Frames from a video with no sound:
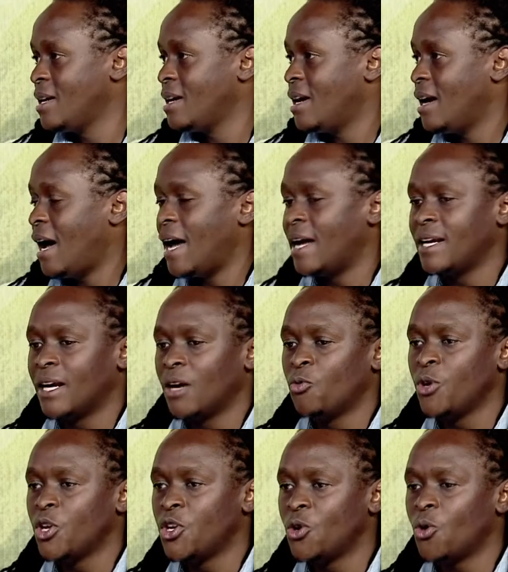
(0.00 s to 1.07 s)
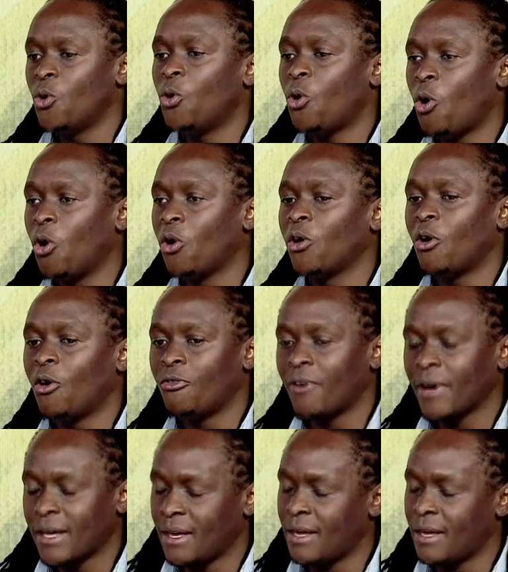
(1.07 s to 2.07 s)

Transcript: Yeah. And we know all over